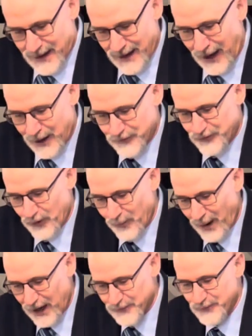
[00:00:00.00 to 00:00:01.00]
So
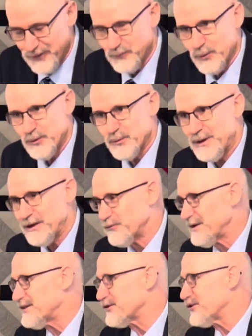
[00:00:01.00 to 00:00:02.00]
often when we
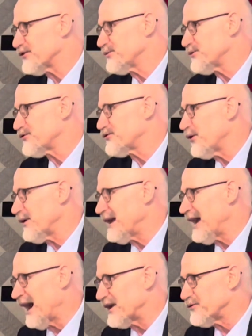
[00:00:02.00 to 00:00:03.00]
read the Christmas
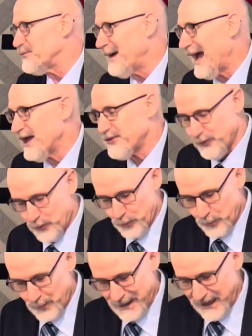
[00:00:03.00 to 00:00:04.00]
story out of Matthew,
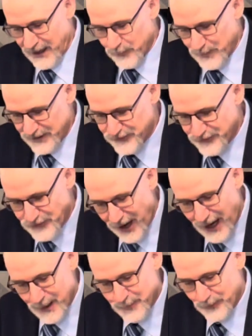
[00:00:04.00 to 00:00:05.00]
we
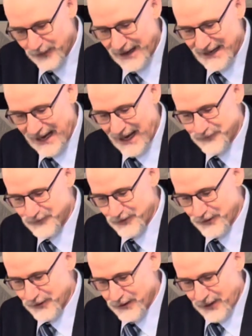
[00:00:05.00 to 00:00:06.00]
stop right
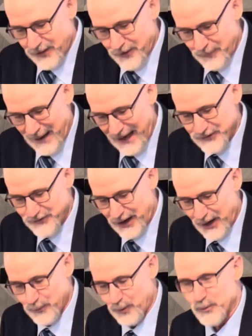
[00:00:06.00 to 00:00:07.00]
after the
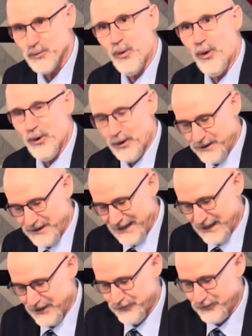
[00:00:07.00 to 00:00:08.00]
Magi were warned
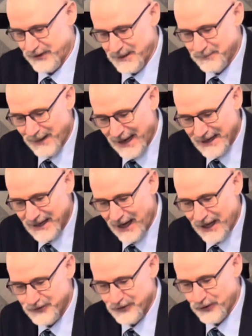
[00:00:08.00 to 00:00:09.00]
in a dream by
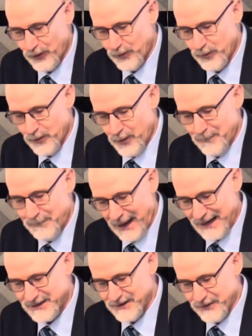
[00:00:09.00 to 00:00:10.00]
God to go
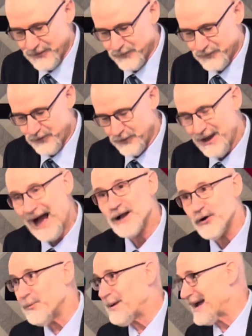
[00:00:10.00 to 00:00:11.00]
back to
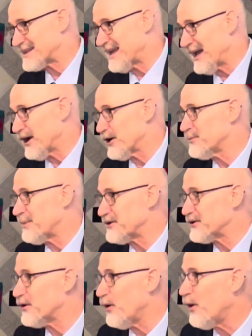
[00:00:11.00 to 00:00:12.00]
not go back to Herod, but
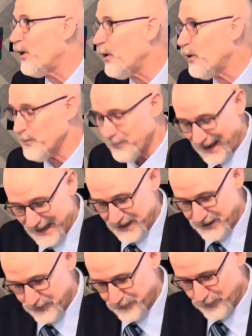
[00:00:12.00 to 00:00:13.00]
to go home by a
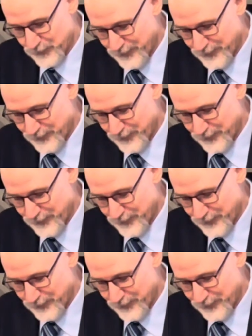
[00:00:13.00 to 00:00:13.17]
different